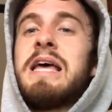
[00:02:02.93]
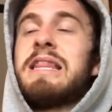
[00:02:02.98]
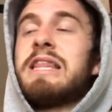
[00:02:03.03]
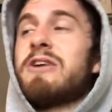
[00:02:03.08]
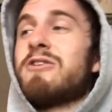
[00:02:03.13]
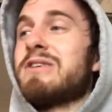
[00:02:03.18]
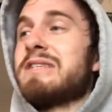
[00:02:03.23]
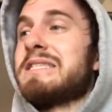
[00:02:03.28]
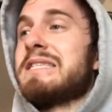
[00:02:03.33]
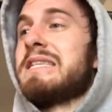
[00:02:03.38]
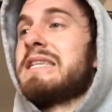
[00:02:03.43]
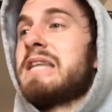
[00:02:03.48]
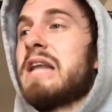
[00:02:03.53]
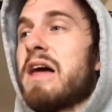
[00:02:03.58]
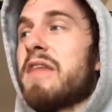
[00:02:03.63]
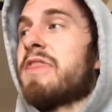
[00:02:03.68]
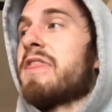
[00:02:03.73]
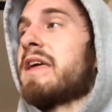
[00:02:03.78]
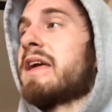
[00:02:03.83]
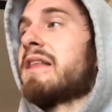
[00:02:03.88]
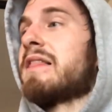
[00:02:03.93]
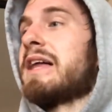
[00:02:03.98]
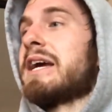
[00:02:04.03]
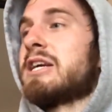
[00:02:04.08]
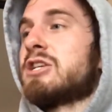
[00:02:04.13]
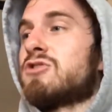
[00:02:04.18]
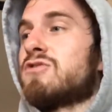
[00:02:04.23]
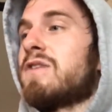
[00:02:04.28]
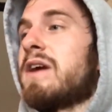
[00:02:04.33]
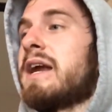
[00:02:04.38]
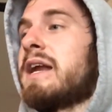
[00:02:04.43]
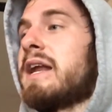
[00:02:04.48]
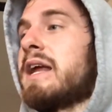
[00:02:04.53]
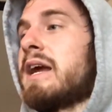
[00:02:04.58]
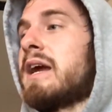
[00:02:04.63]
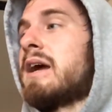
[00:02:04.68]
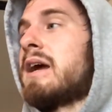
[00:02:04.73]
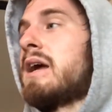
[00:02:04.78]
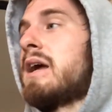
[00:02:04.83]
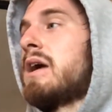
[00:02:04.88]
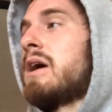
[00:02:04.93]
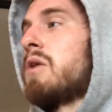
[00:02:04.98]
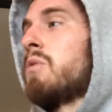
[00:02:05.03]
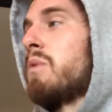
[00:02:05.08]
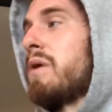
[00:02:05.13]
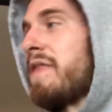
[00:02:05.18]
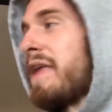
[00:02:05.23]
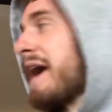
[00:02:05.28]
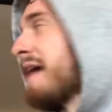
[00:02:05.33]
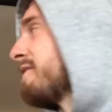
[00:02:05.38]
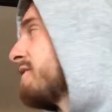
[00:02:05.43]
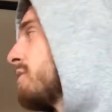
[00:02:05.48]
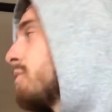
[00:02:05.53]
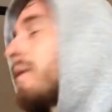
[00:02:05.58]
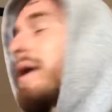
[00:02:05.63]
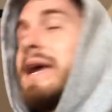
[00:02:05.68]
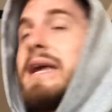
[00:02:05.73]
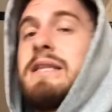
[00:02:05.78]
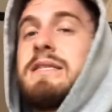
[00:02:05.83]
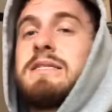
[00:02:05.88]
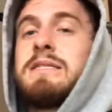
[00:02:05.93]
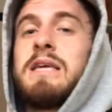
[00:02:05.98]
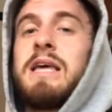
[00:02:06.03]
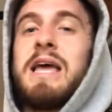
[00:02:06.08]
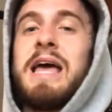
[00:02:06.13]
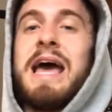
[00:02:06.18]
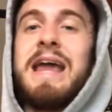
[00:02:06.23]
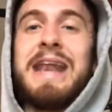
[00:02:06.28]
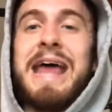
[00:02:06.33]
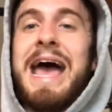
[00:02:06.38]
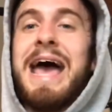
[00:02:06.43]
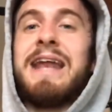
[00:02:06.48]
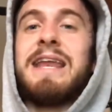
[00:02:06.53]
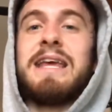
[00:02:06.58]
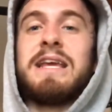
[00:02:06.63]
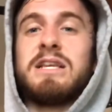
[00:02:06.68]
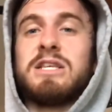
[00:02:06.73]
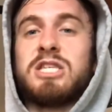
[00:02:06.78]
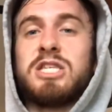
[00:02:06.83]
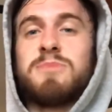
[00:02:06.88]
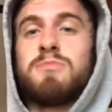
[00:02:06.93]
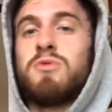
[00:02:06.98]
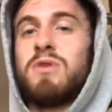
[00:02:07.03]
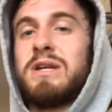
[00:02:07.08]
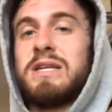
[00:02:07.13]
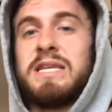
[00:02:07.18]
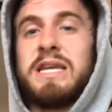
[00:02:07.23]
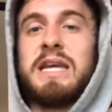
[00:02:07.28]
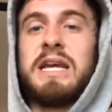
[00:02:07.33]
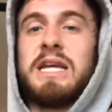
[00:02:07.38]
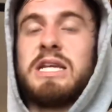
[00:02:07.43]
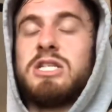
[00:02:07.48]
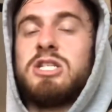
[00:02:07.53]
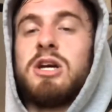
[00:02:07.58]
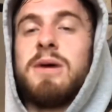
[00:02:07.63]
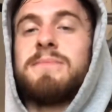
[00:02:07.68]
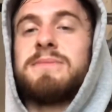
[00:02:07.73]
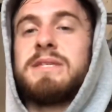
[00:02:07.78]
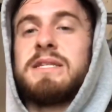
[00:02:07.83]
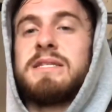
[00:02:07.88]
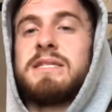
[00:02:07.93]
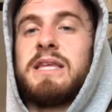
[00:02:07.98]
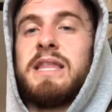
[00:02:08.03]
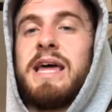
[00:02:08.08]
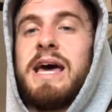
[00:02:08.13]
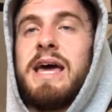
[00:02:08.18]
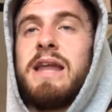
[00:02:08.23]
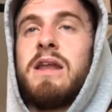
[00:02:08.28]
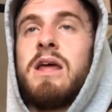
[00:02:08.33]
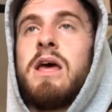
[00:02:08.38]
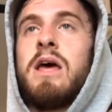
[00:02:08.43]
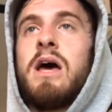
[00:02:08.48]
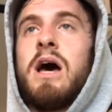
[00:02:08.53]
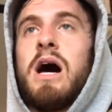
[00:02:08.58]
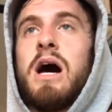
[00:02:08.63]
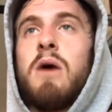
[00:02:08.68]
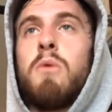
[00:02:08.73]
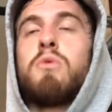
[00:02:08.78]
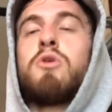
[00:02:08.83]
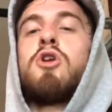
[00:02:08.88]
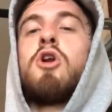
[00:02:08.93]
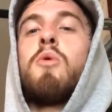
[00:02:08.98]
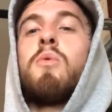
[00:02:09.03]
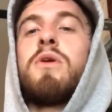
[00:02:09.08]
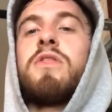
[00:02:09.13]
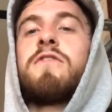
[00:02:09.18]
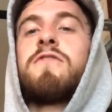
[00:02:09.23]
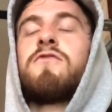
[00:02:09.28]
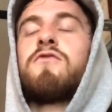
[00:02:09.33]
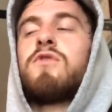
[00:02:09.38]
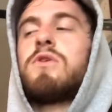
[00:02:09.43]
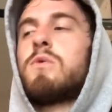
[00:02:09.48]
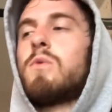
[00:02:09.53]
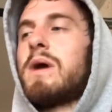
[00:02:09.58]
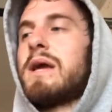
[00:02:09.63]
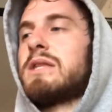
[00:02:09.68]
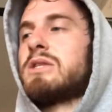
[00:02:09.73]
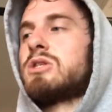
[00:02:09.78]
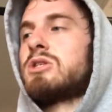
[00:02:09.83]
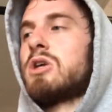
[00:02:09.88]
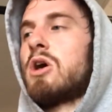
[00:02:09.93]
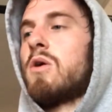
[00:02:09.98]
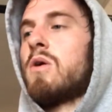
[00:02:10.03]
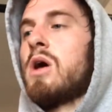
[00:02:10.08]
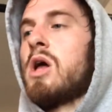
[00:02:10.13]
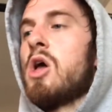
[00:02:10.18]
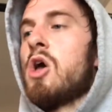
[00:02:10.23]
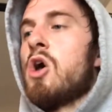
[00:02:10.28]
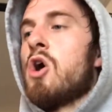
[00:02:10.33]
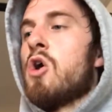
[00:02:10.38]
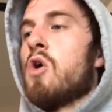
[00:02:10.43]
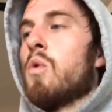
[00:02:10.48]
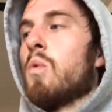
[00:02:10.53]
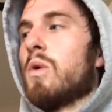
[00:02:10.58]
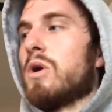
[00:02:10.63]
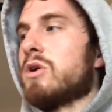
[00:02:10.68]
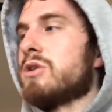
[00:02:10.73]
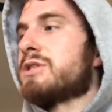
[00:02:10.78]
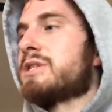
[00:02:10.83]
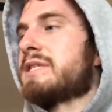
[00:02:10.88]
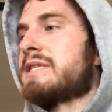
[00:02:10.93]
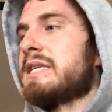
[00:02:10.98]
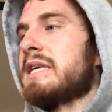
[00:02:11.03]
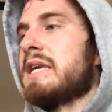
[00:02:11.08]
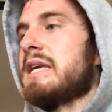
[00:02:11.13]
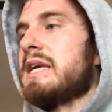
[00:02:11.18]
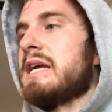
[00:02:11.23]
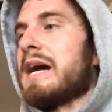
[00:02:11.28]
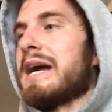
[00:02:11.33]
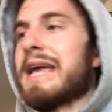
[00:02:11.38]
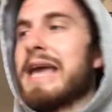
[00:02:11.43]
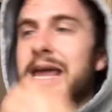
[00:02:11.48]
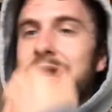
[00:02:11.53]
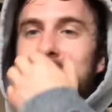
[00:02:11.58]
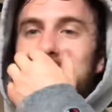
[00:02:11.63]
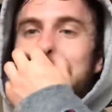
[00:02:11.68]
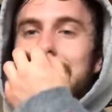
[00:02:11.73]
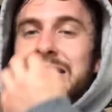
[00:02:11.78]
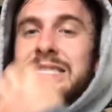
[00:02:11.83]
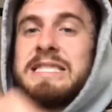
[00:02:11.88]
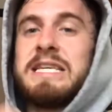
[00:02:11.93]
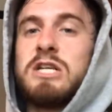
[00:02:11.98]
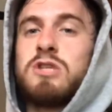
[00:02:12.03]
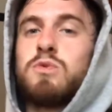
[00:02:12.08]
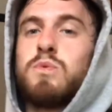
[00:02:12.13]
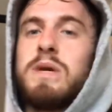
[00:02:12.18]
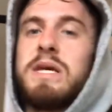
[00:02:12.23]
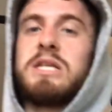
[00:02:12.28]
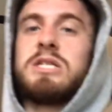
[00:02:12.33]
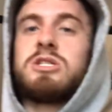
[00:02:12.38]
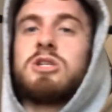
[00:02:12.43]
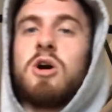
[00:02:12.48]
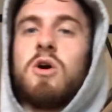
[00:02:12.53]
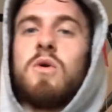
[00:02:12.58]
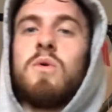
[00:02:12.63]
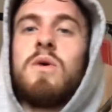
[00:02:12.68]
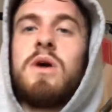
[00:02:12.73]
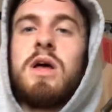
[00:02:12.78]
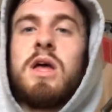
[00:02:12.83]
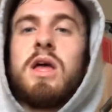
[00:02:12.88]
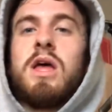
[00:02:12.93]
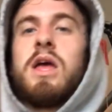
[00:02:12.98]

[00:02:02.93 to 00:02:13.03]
there is nothing like training with heavy weights and adding sprinting and jumps into that, you know, with free weights. So we'll see. Again, I got 6 weeks, so